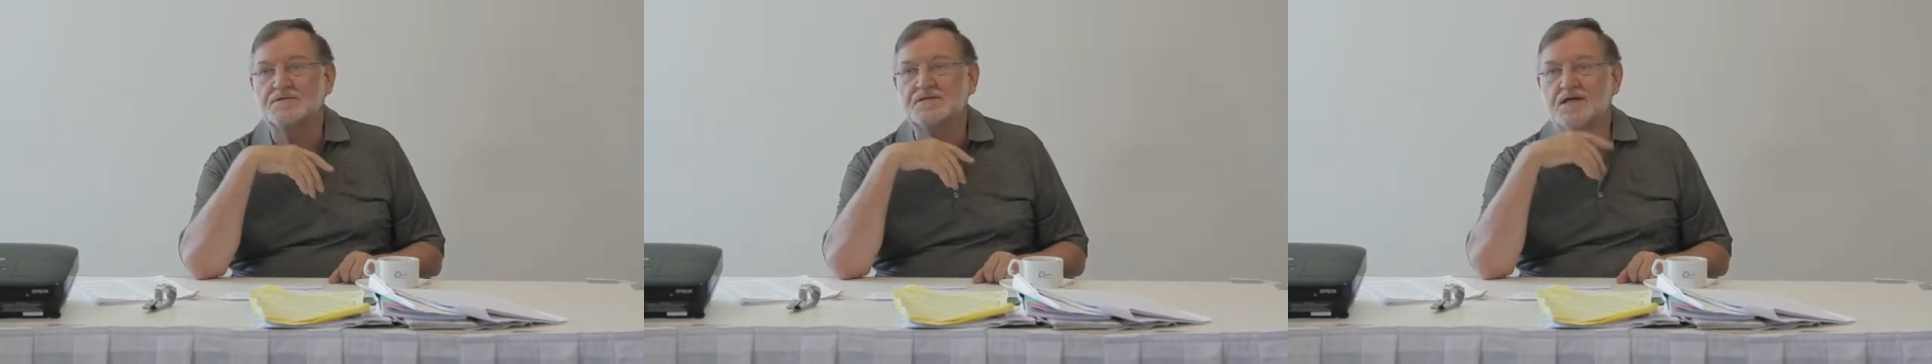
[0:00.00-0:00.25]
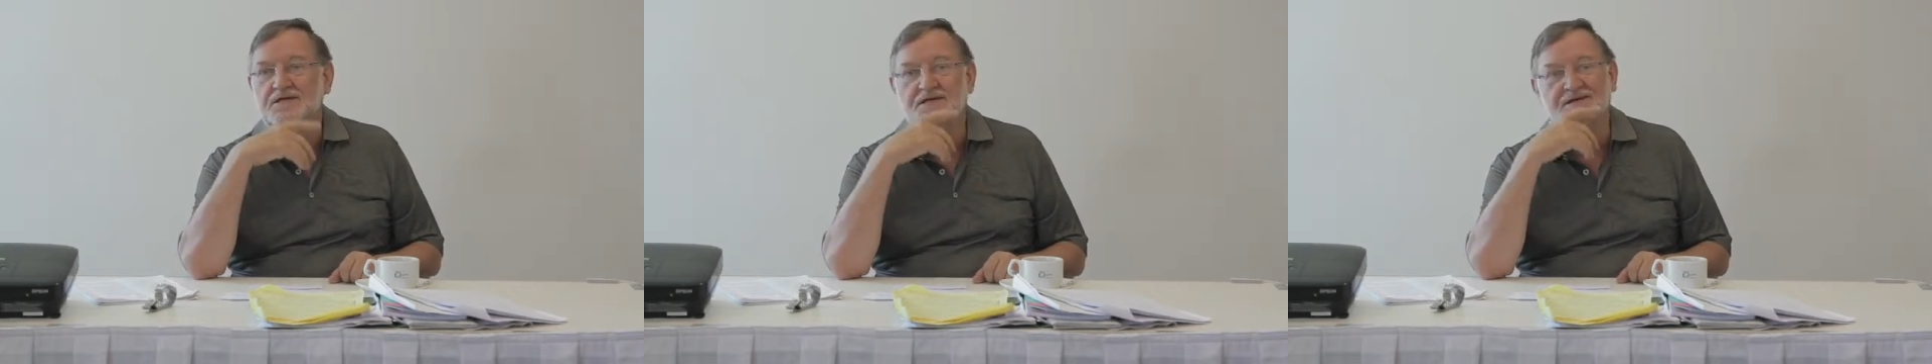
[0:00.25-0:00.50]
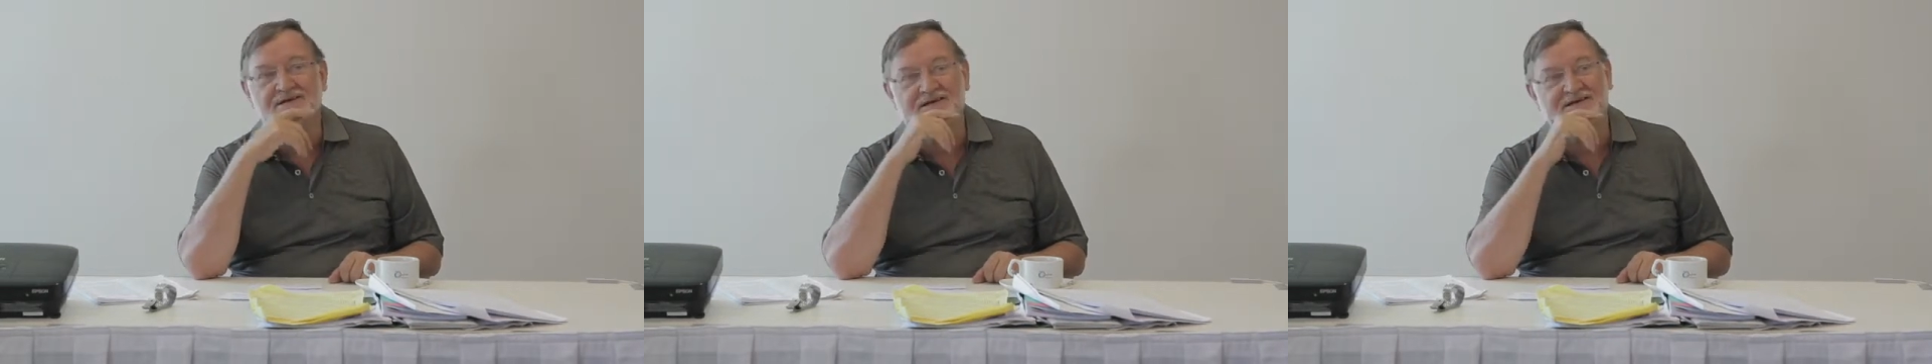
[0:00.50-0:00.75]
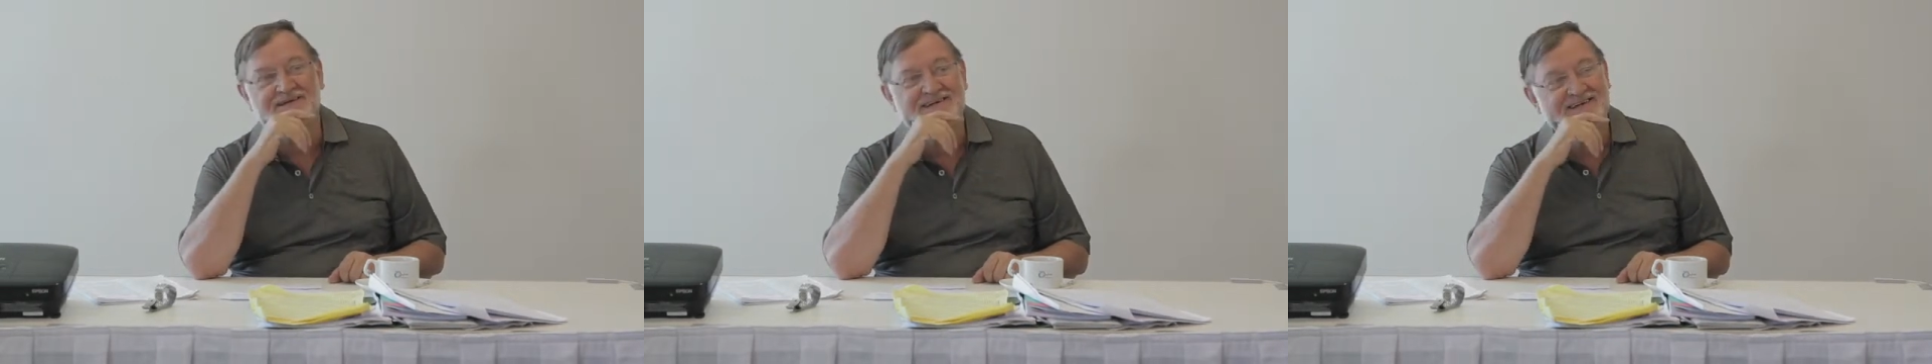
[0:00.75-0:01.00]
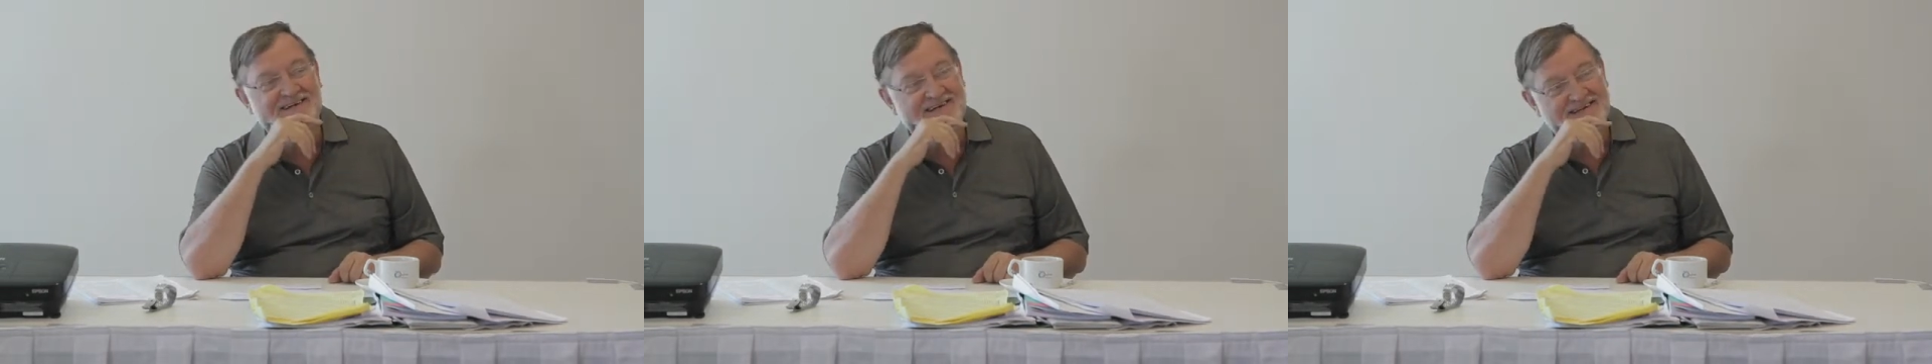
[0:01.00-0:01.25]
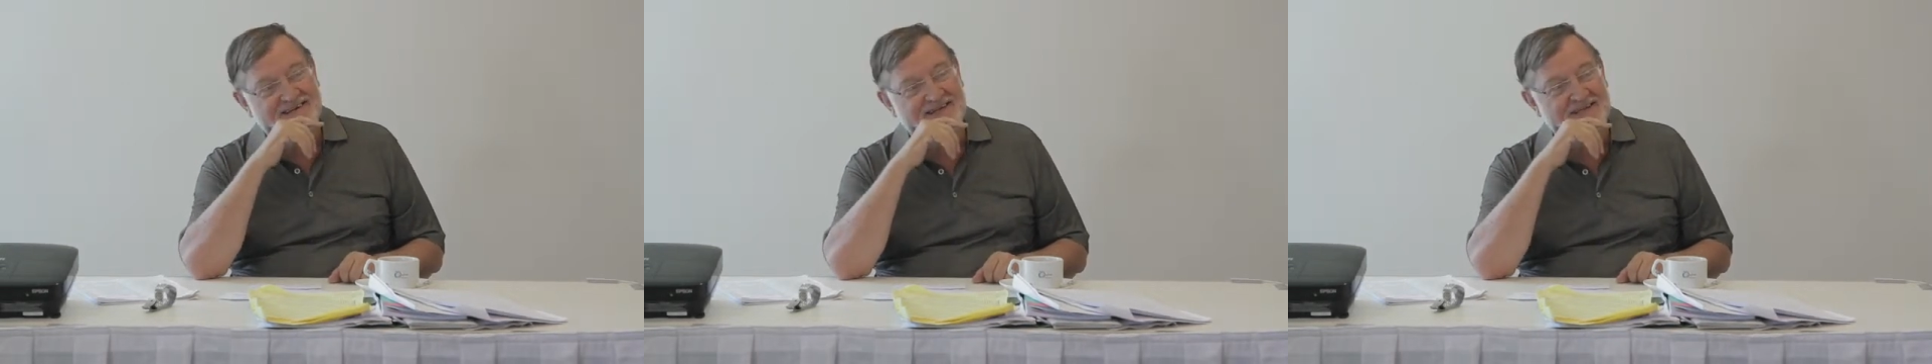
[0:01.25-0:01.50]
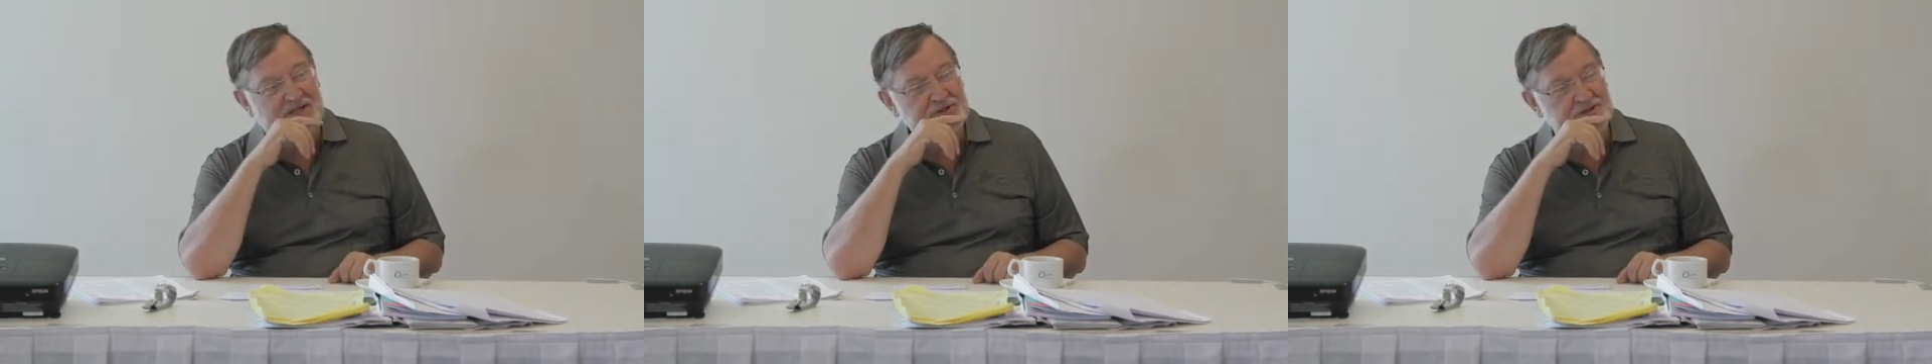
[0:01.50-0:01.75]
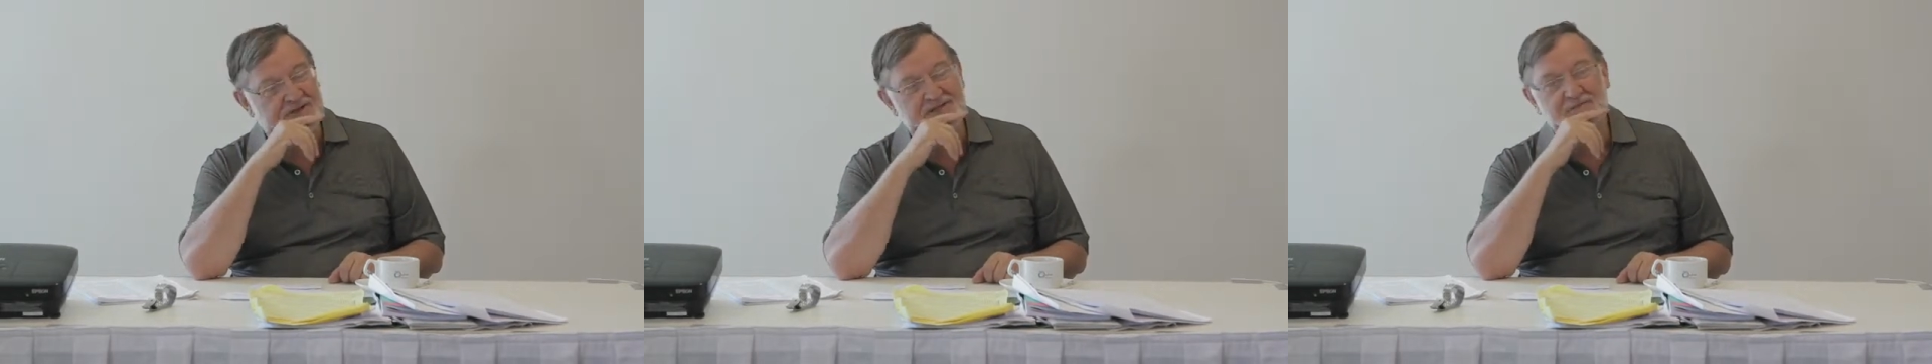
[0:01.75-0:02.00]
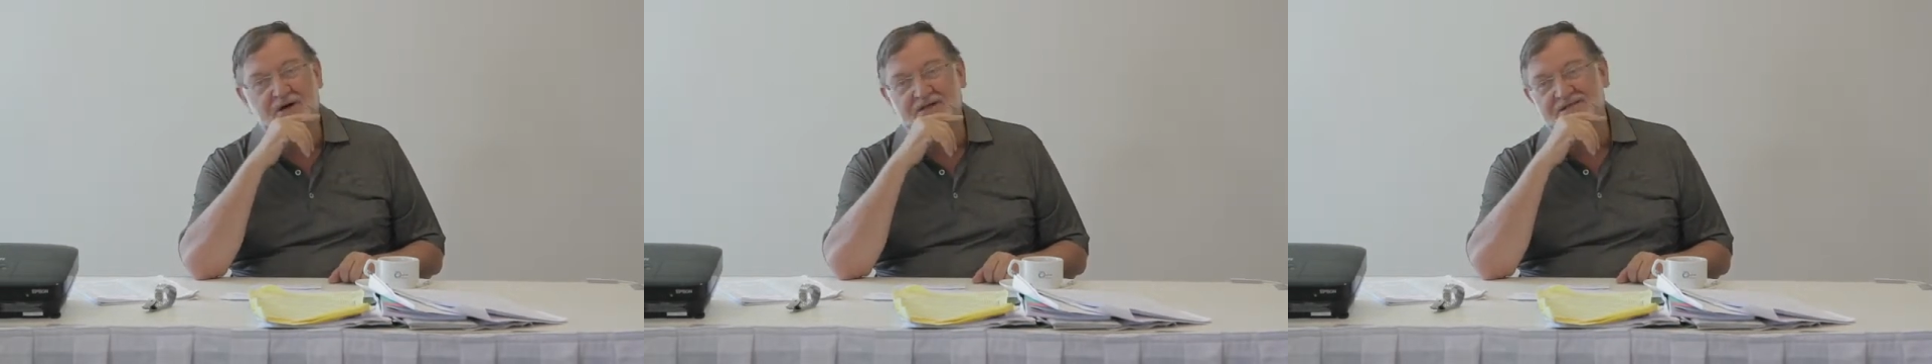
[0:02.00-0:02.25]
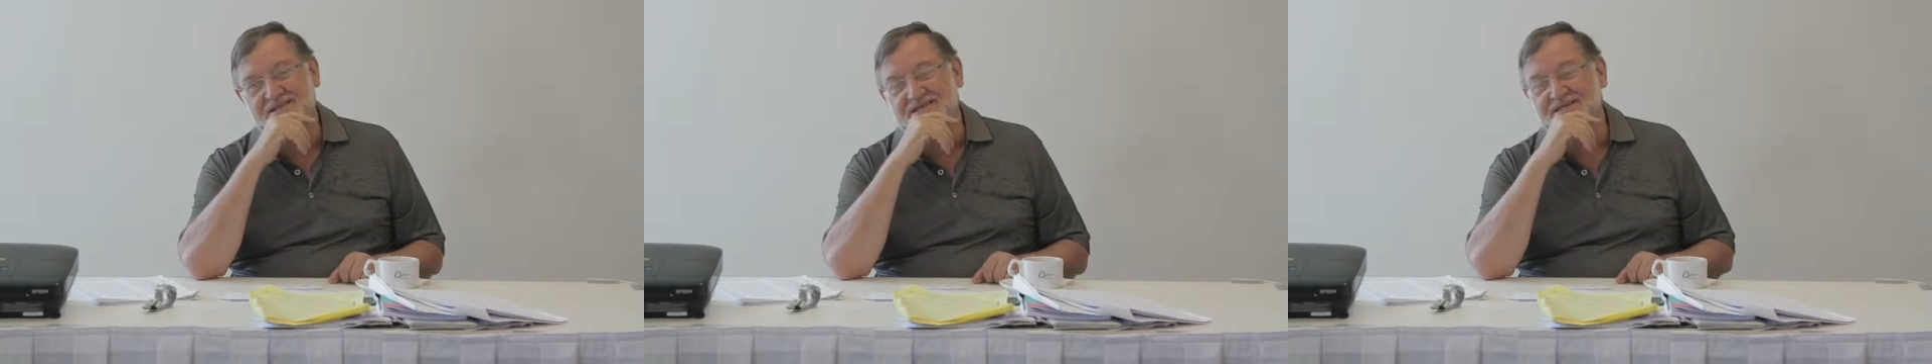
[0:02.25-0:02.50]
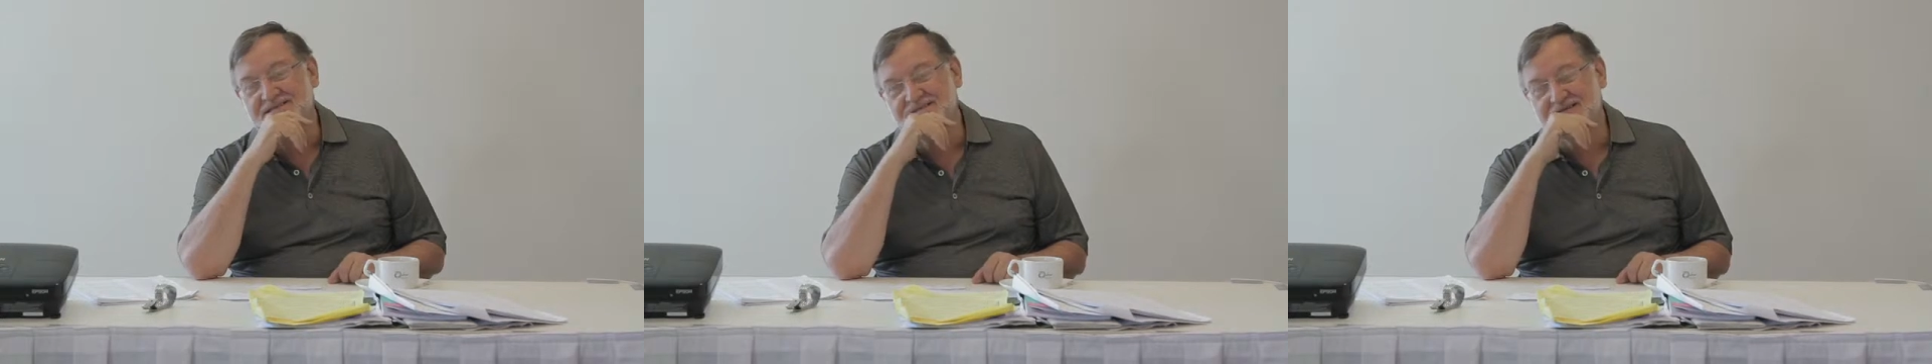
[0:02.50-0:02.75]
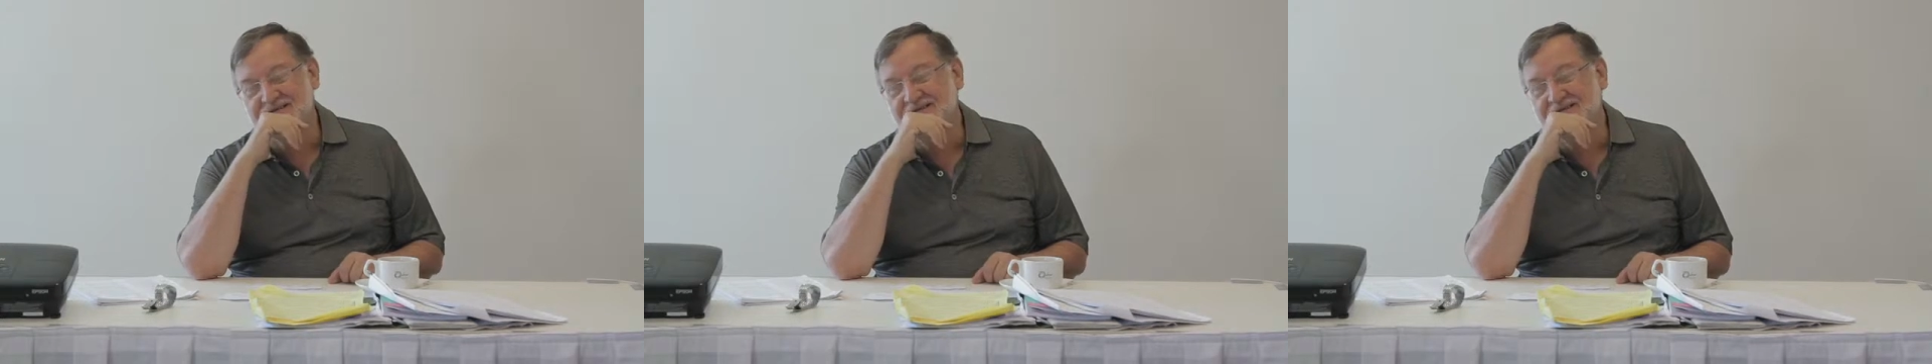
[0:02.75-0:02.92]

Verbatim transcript: study uh, indigenous policies,